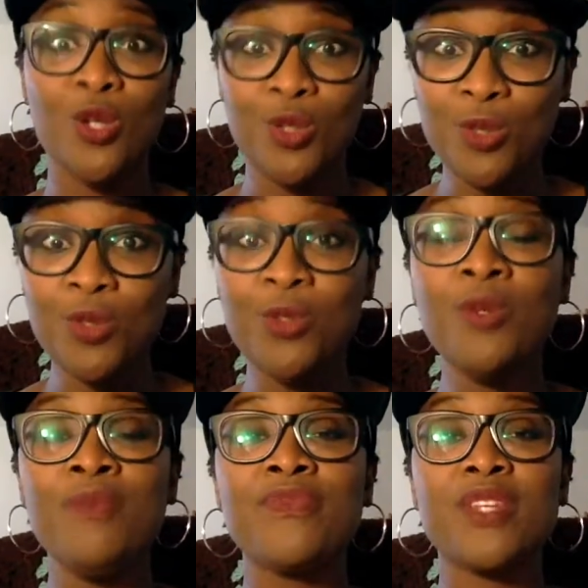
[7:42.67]

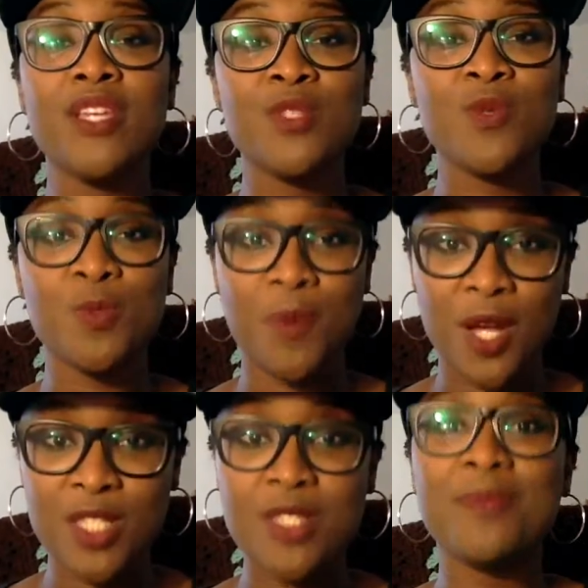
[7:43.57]
who is
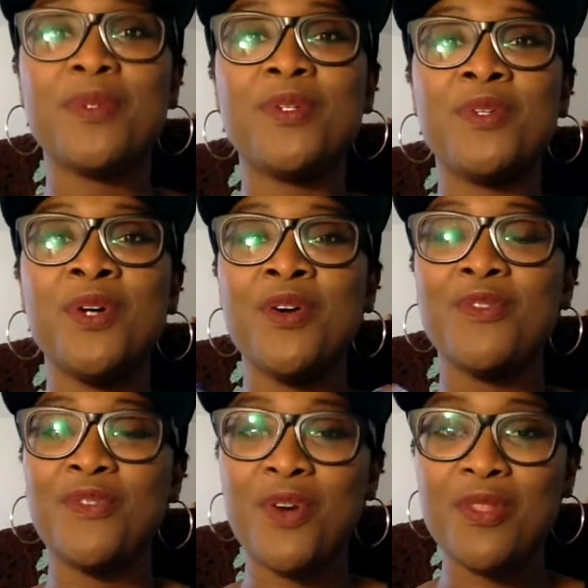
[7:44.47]
responsible
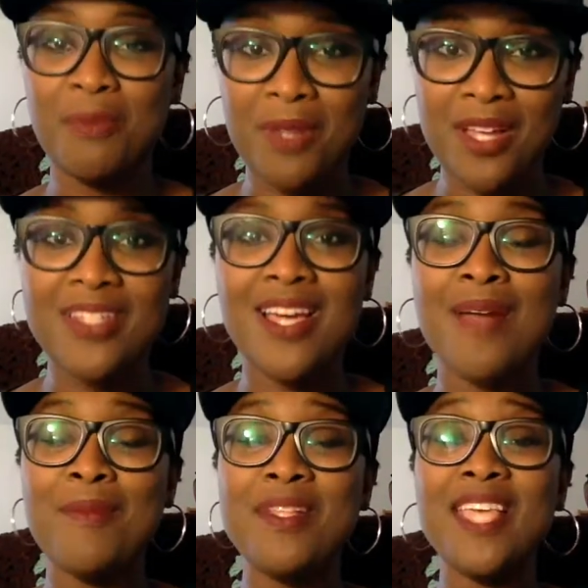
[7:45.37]
for the blood
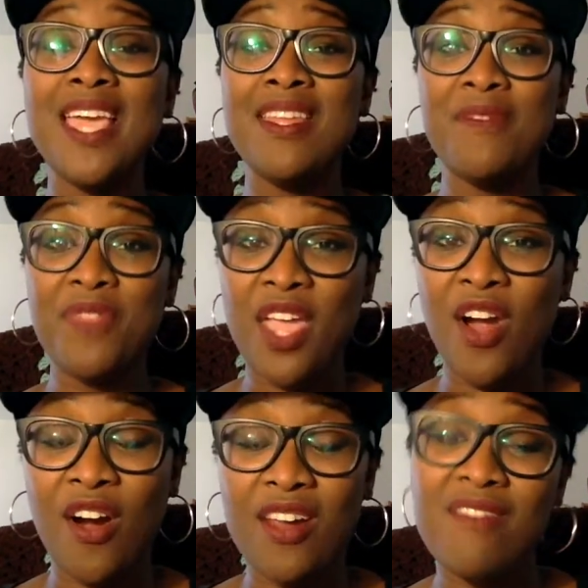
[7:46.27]
diamonds and if they
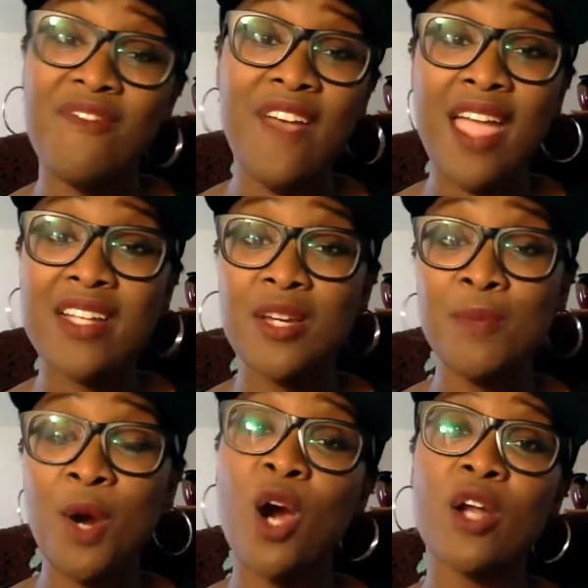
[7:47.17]
are in fact a
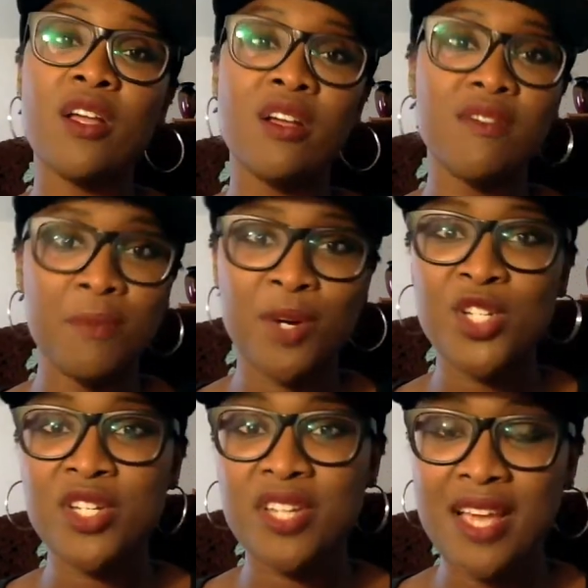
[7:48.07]
part of the
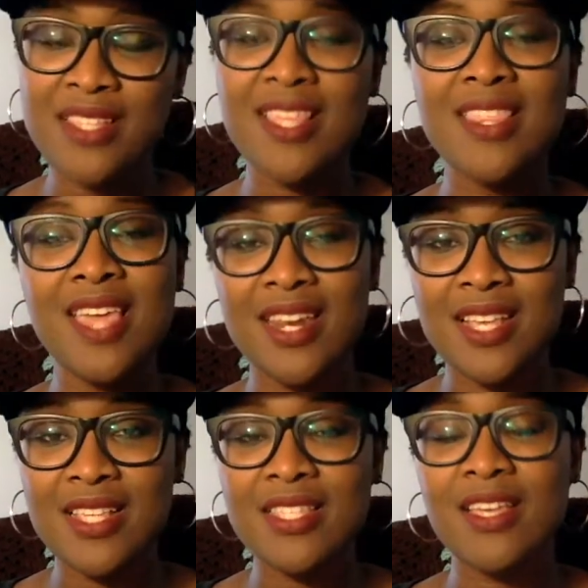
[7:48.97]
merchandise that
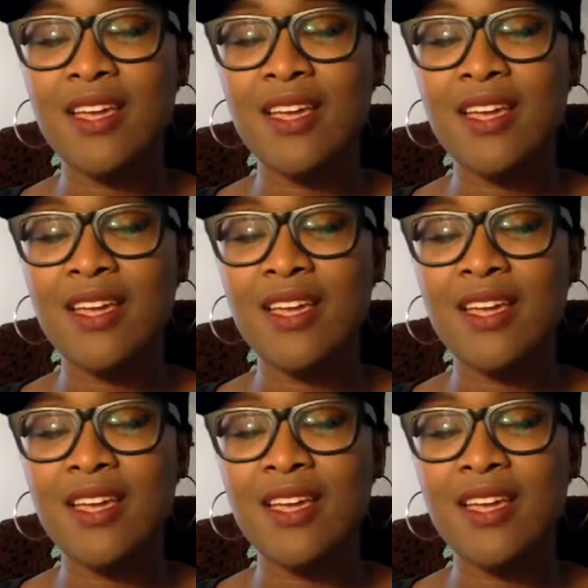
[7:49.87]
is